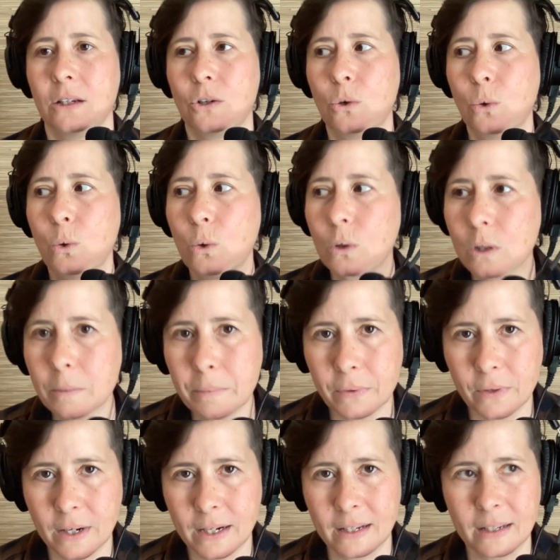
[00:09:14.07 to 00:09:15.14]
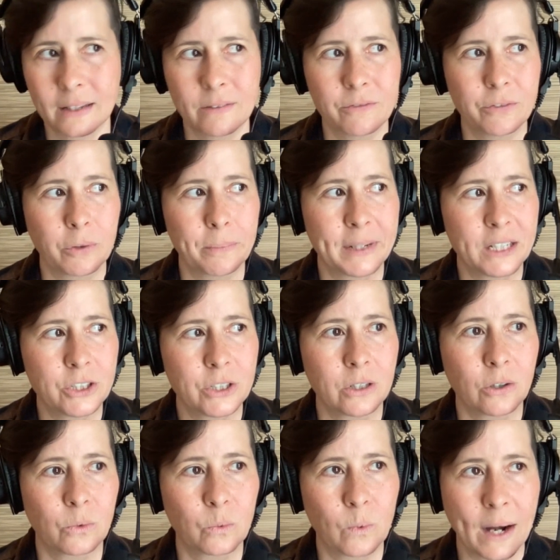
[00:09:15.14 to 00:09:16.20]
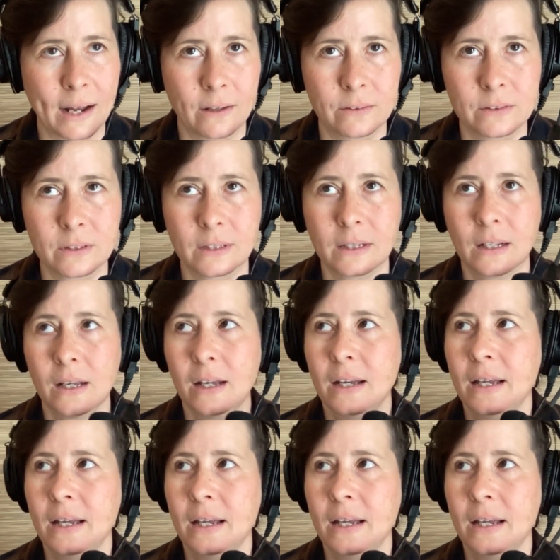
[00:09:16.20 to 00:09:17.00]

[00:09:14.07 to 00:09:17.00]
incorporating information around it,